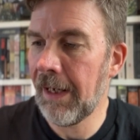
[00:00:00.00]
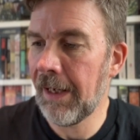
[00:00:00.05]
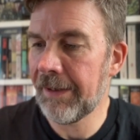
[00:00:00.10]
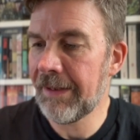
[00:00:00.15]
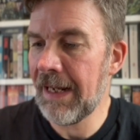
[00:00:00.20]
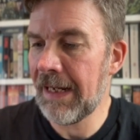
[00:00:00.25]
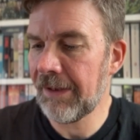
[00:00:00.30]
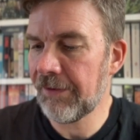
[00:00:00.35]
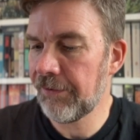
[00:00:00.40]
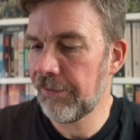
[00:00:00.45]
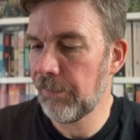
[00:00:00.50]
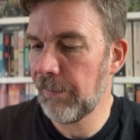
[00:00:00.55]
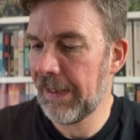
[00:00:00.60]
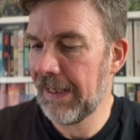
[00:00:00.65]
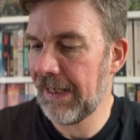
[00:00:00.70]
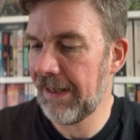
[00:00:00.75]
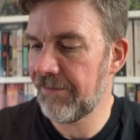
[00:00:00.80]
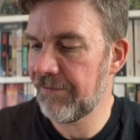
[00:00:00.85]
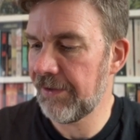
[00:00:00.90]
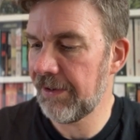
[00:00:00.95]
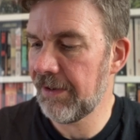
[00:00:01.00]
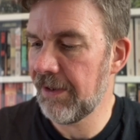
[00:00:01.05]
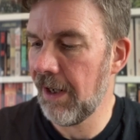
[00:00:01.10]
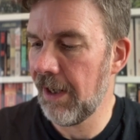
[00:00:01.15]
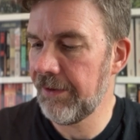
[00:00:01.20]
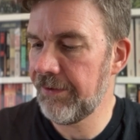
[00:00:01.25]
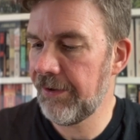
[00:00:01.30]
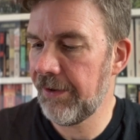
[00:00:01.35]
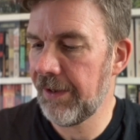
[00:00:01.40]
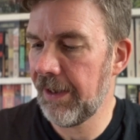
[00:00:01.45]
Next, we have
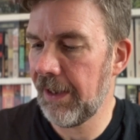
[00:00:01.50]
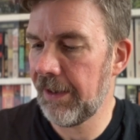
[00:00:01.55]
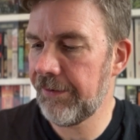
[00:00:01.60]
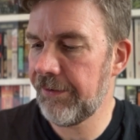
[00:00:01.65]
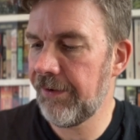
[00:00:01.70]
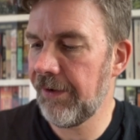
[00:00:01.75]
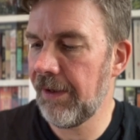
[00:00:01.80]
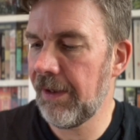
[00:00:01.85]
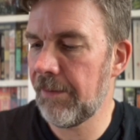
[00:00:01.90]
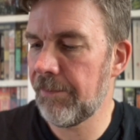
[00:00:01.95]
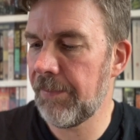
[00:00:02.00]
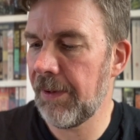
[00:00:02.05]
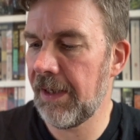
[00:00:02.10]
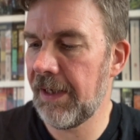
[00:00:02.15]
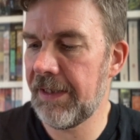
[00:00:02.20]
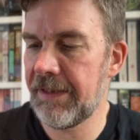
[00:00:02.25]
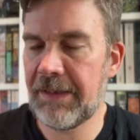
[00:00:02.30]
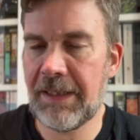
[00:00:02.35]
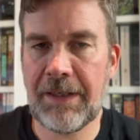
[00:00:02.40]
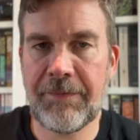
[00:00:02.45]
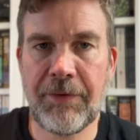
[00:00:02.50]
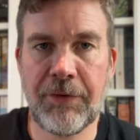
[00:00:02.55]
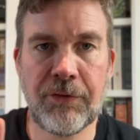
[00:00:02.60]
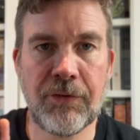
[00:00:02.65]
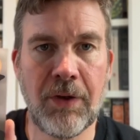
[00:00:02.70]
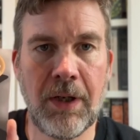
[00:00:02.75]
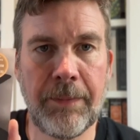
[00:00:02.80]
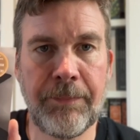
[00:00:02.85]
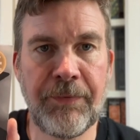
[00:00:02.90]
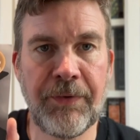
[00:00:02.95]
Night of the Hunter by Davis
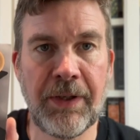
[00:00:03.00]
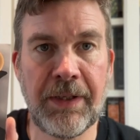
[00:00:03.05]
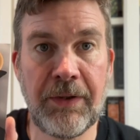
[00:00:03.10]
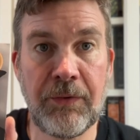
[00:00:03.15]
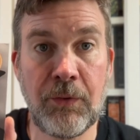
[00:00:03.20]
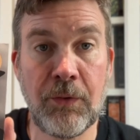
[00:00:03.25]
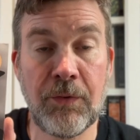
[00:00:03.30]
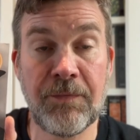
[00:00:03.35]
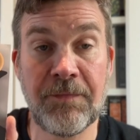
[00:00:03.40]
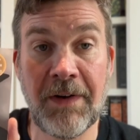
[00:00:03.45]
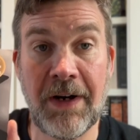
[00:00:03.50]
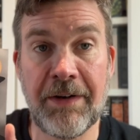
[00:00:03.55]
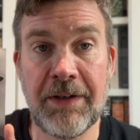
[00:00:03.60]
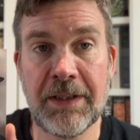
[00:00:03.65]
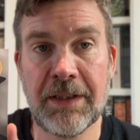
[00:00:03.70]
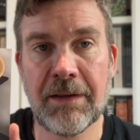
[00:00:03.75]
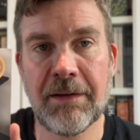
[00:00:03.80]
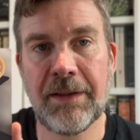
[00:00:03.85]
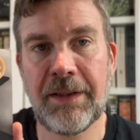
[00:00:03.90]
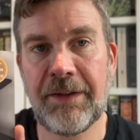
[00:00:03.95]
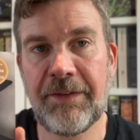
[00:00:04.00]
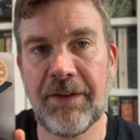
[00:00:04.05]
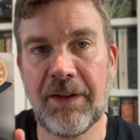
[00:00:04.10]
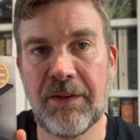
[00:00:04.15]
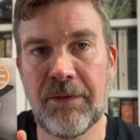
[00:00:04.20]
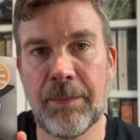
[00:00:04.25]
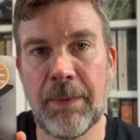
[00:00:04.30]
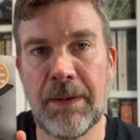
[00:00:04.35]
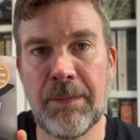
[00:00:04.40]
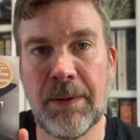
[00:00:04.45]
Grubb. So this was very kindly sent
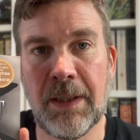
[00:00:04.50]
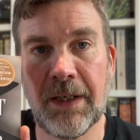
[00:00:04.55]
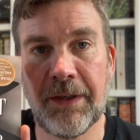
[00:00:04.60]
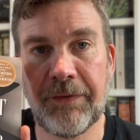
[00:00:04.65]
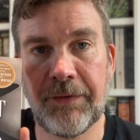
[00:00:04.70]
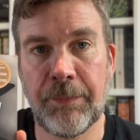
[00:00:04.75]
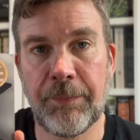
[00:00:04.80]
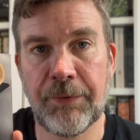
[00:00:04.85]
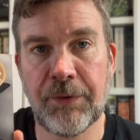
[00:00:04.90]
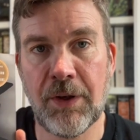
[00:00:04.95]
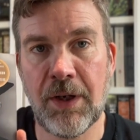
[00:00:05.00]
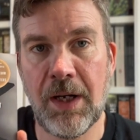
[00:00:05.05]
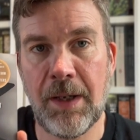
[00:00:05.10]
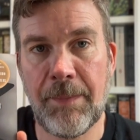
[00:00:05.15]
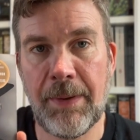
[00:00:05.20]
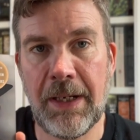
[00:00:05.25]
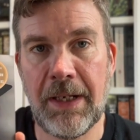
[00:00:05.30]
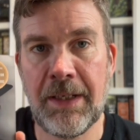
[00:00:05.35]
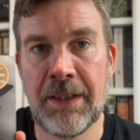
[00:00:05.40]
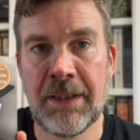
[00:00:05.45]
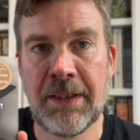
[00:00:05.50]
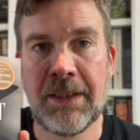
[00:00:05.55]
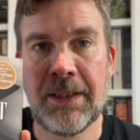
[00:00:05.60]
to me by a subscriber